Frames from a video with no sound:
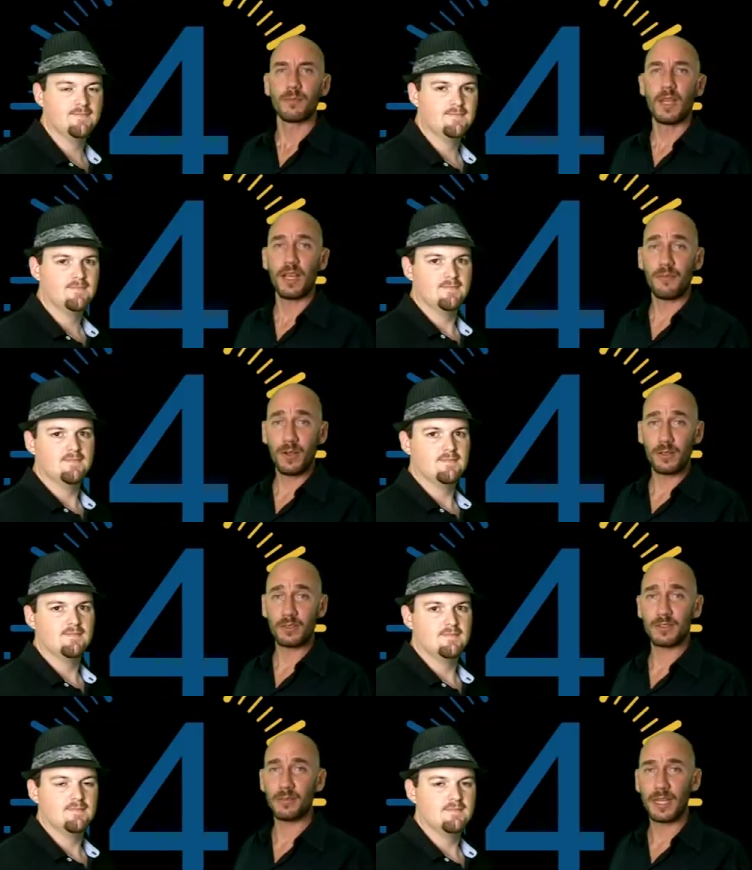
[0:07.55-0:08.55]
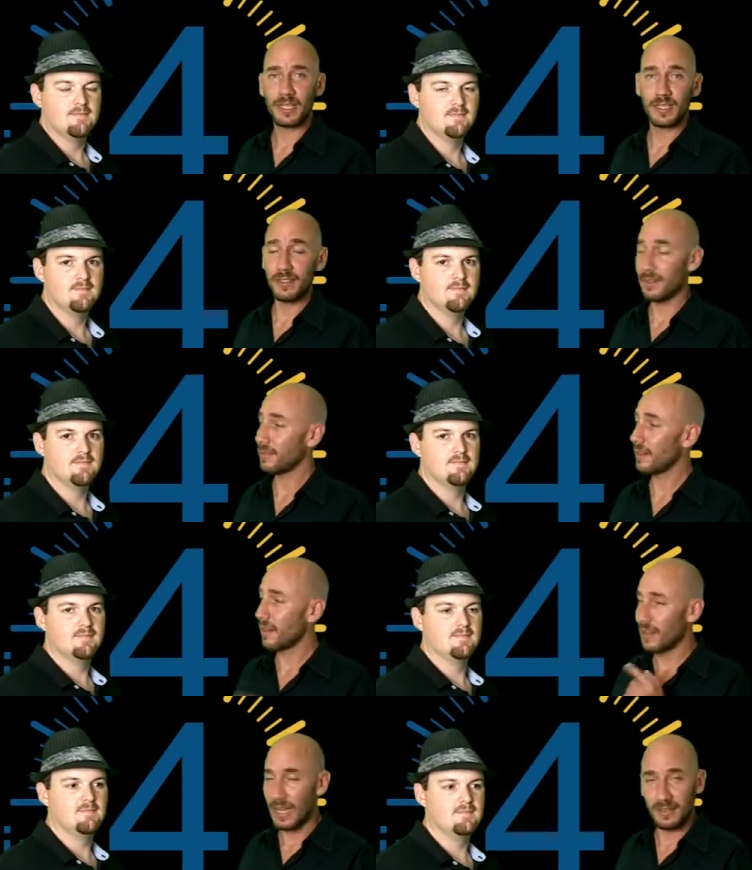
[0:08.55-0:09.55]
Speaker 1: Hey folks, it's Micah.
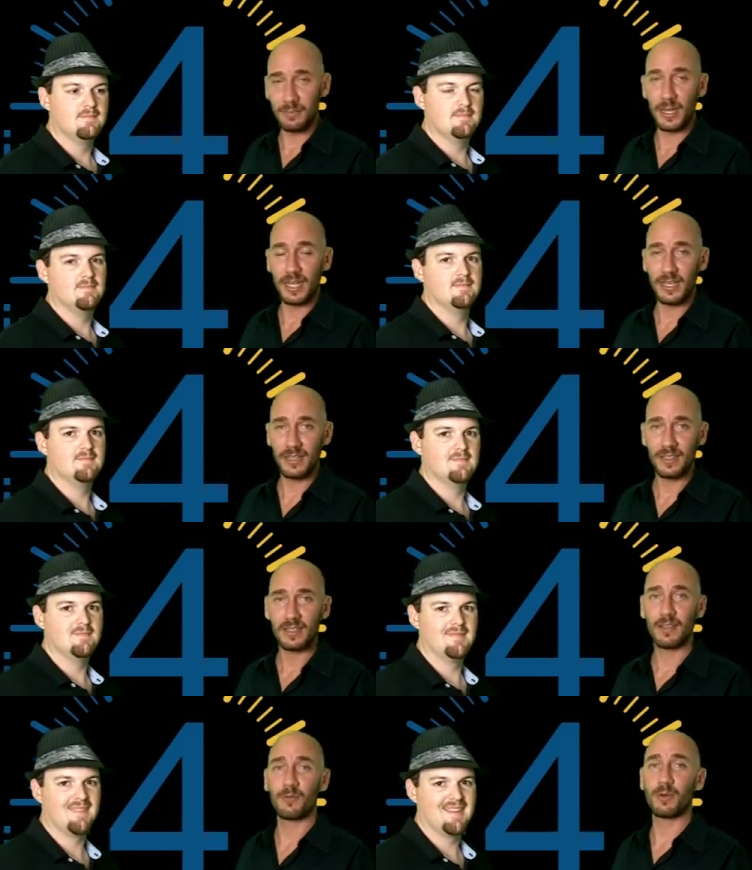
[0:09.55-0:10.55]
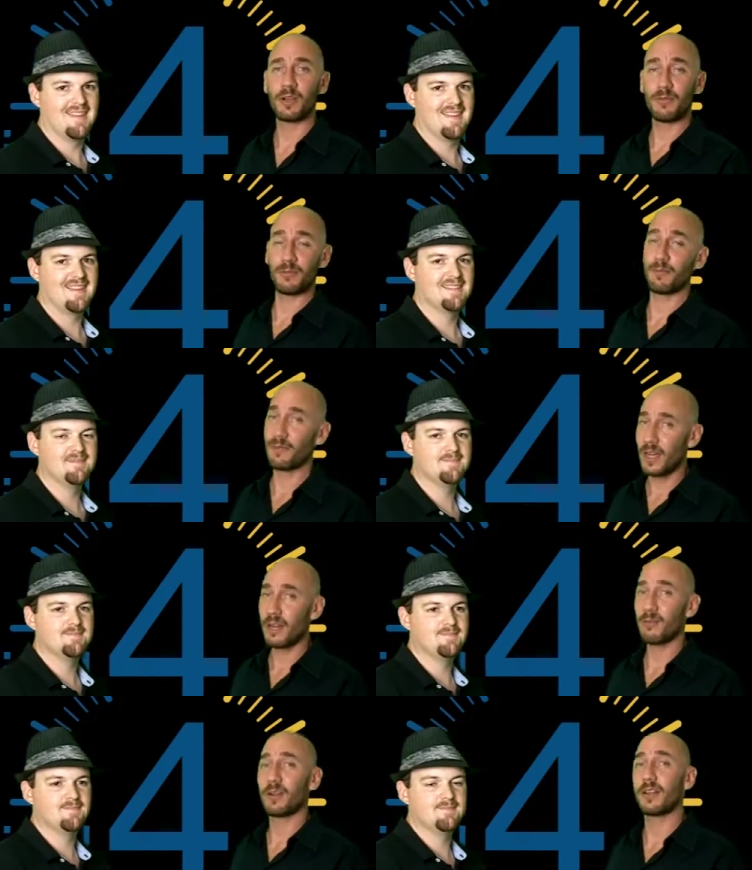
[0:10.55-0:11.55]
That's Ben, and we're from
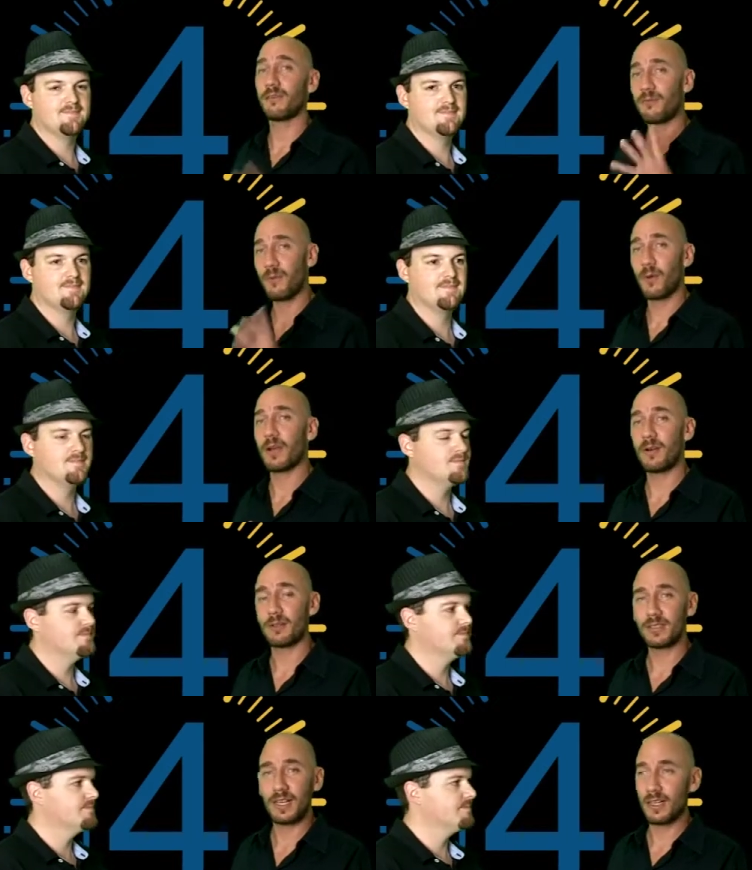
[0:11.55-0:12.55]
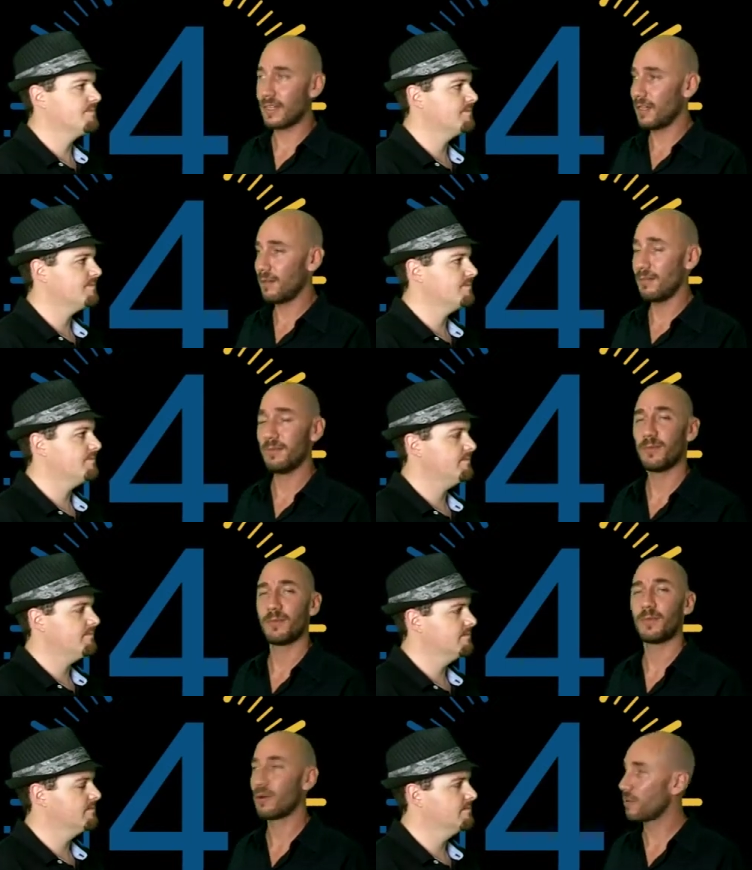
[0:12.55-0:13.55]
FindWorkIn4Hours.com,
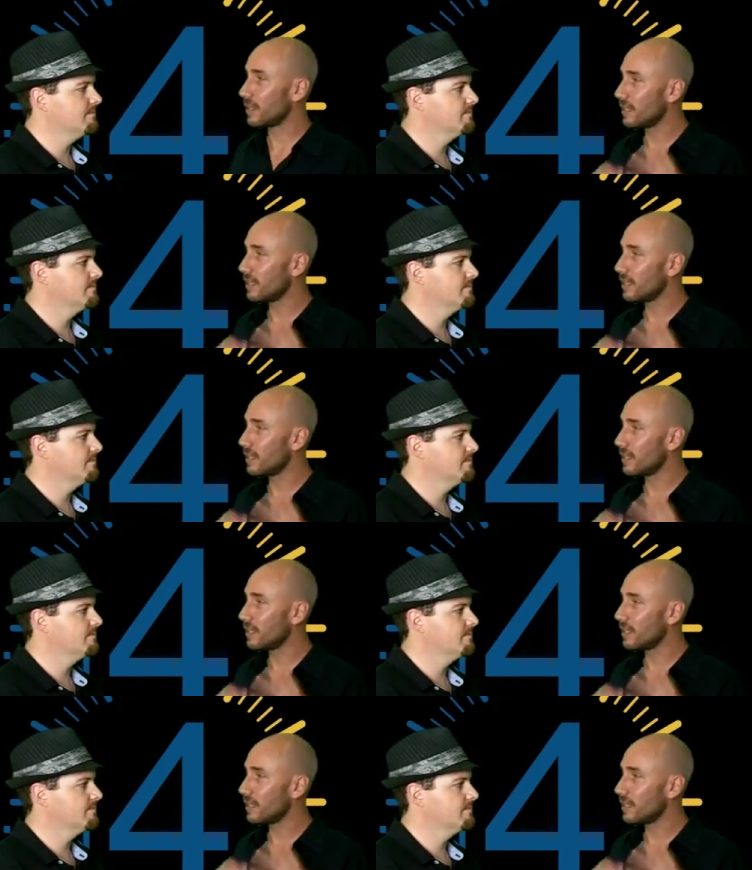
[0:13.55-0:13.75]
where we're